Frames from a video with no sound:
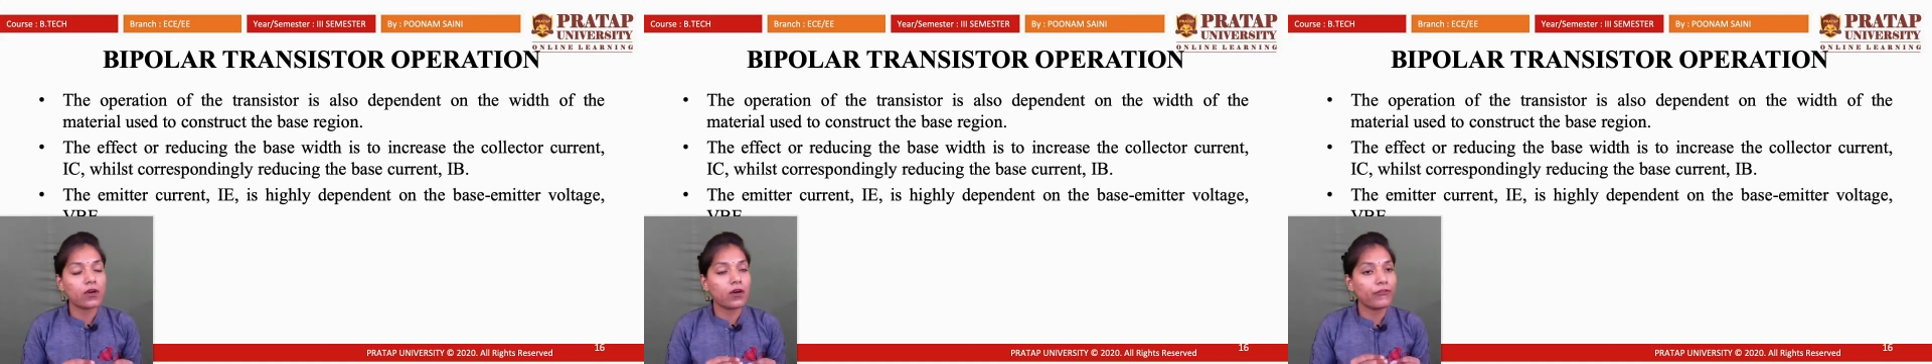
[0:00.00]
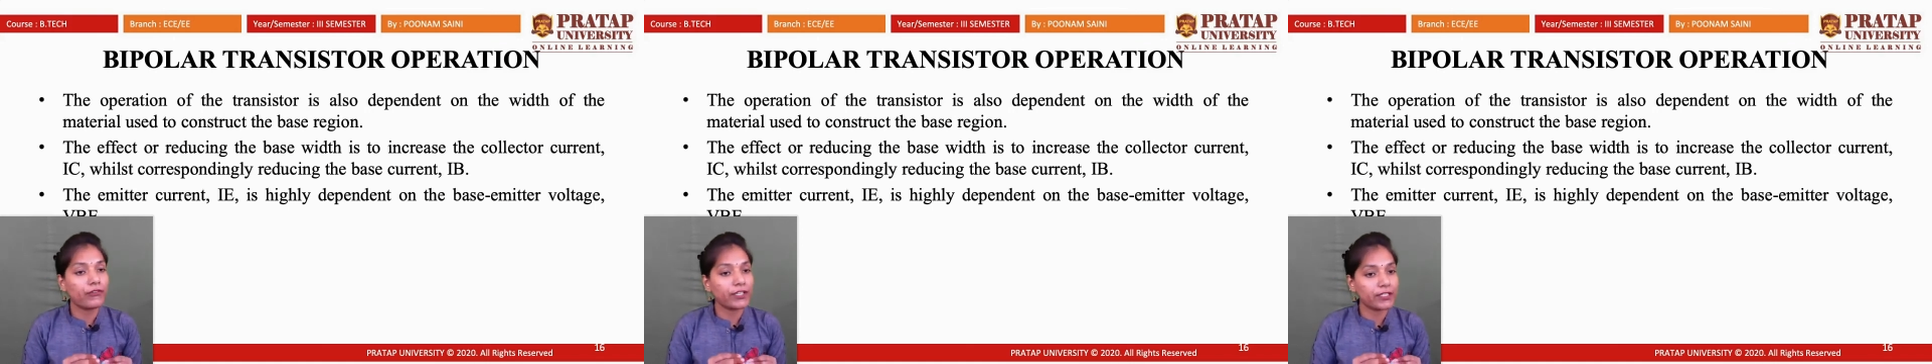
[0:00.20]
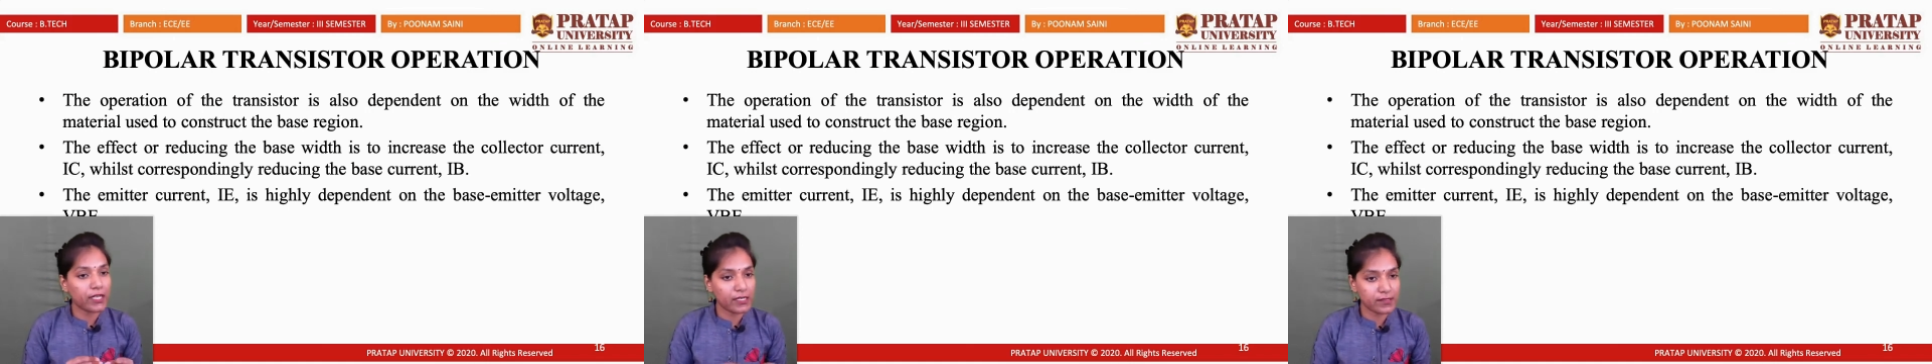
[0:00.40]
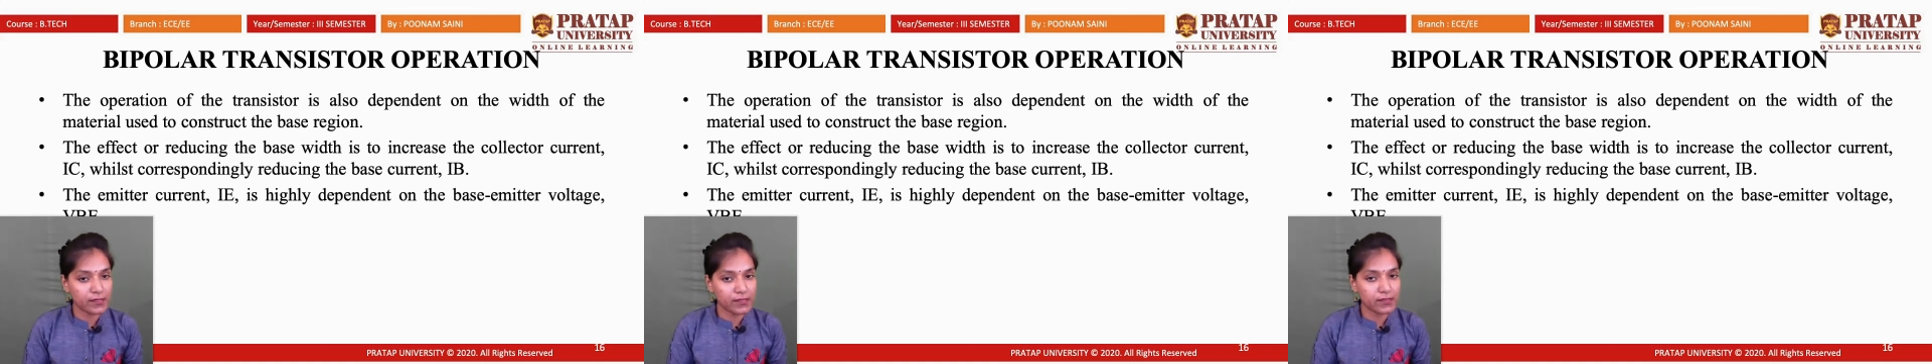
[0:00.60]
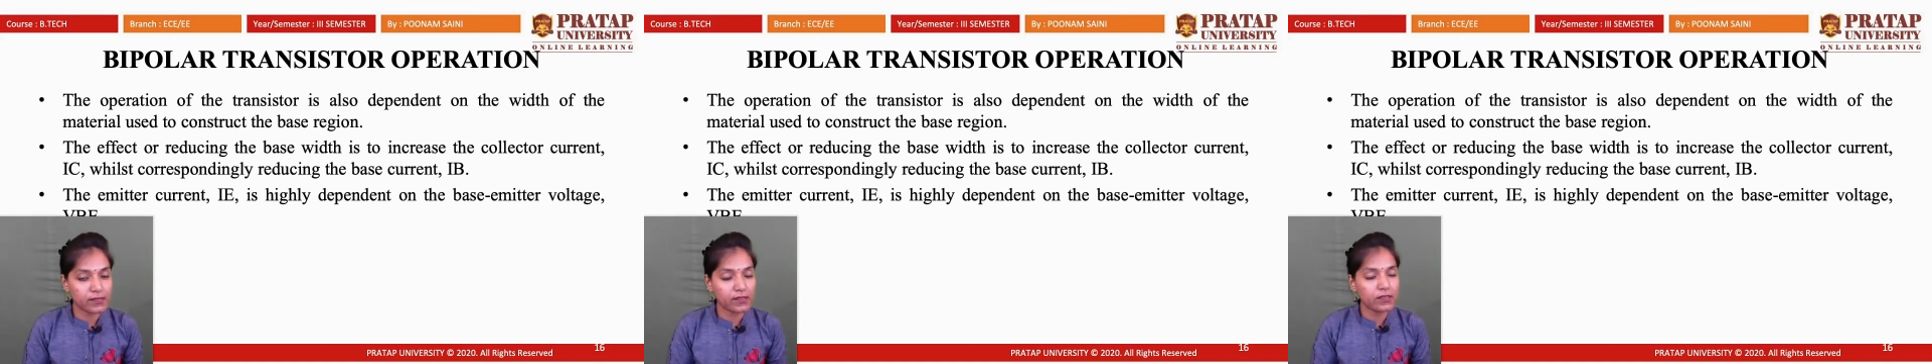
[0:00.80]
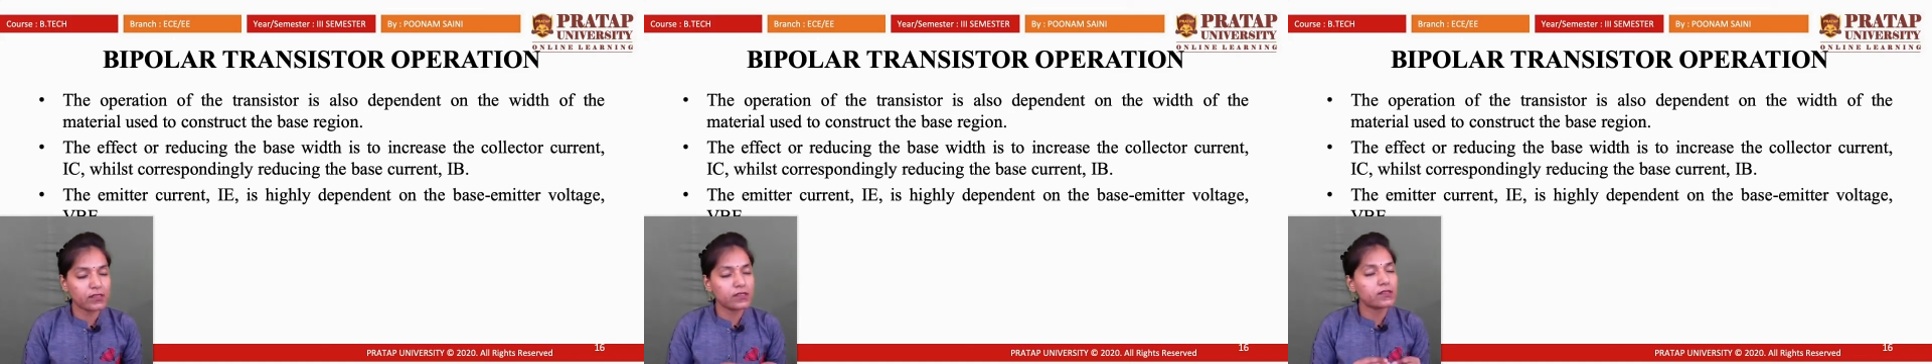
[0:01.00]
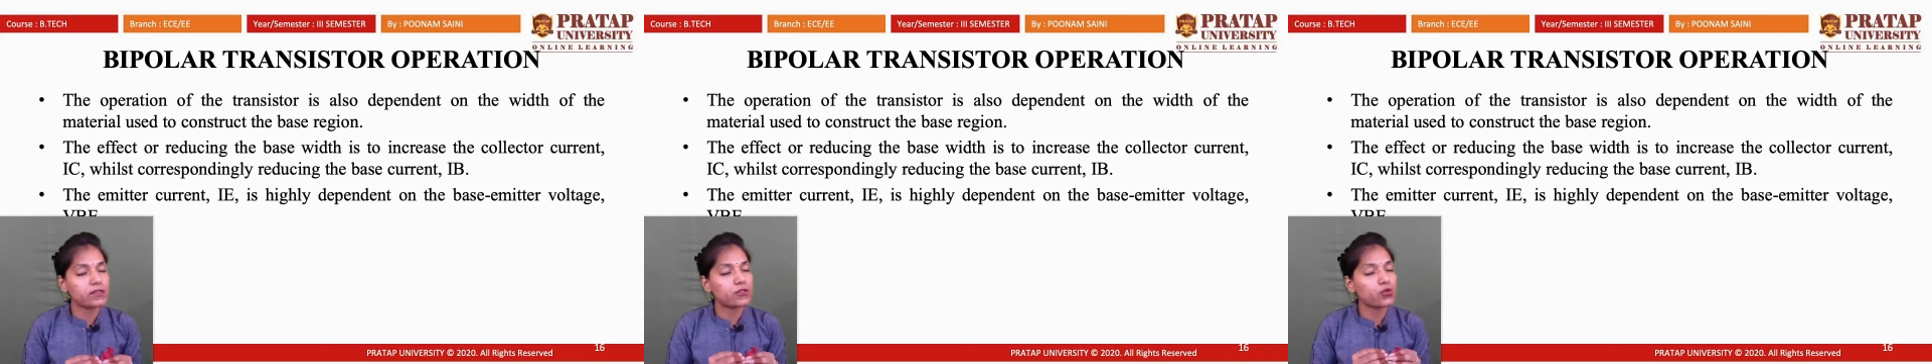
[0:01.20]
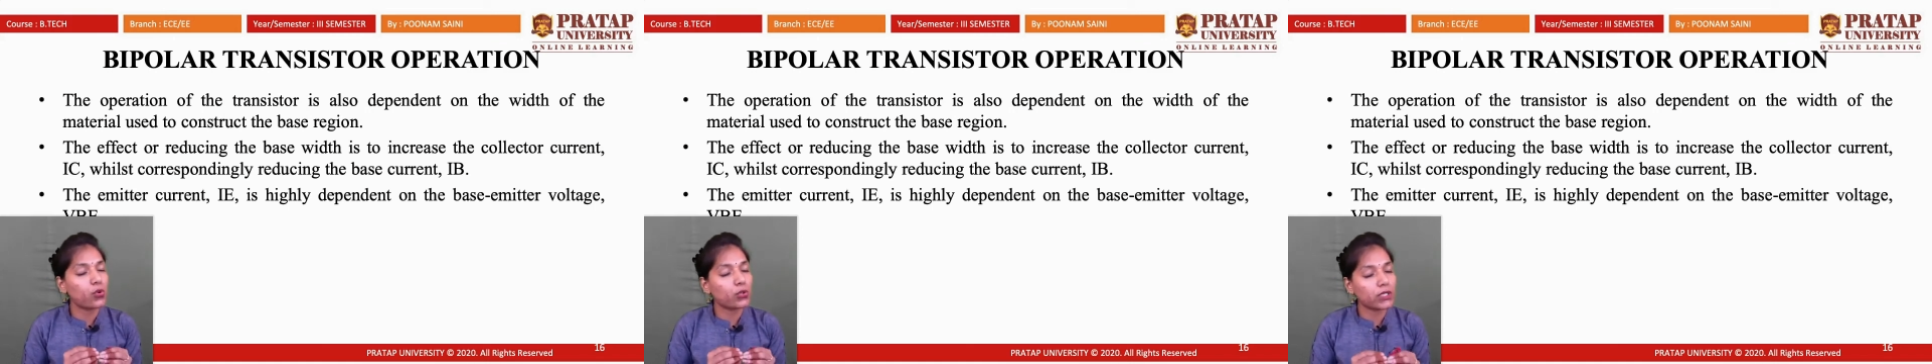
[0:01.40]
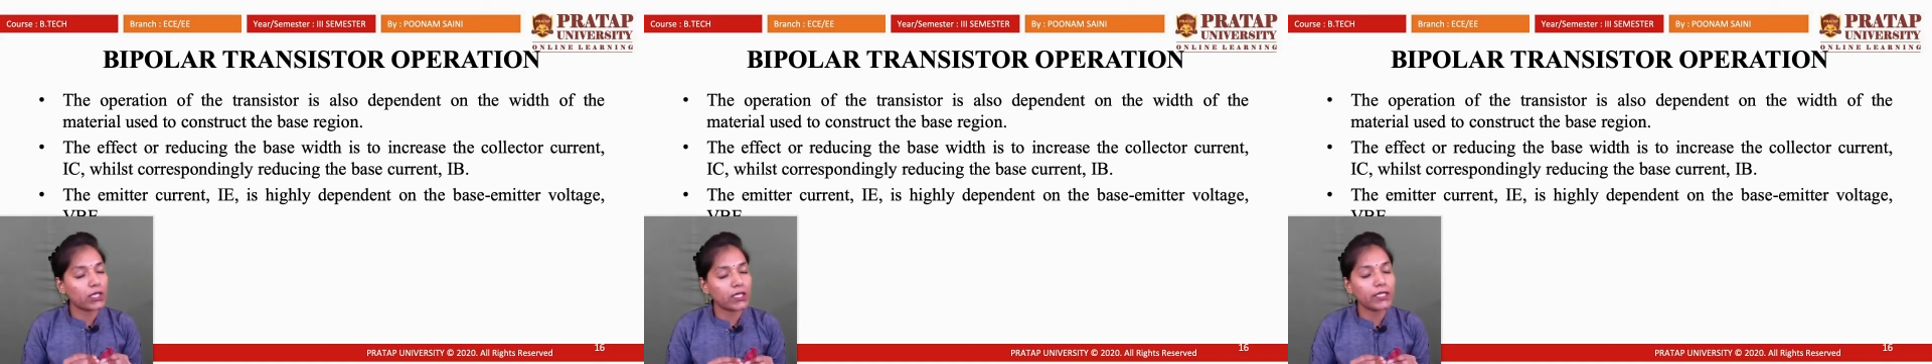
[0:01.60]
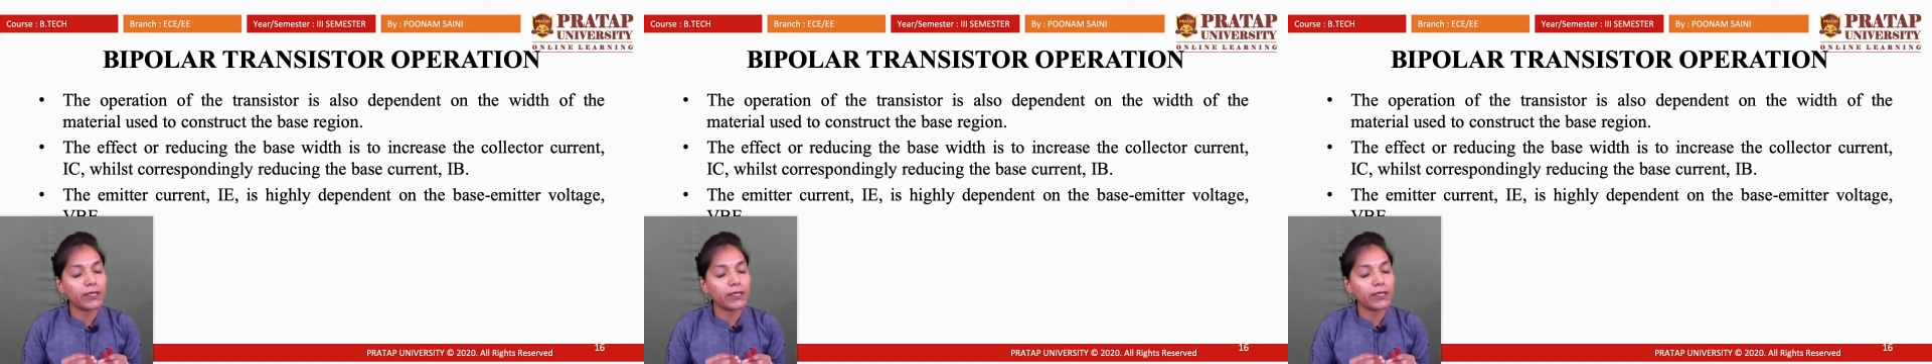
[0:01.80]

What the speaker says: of a transistor is totally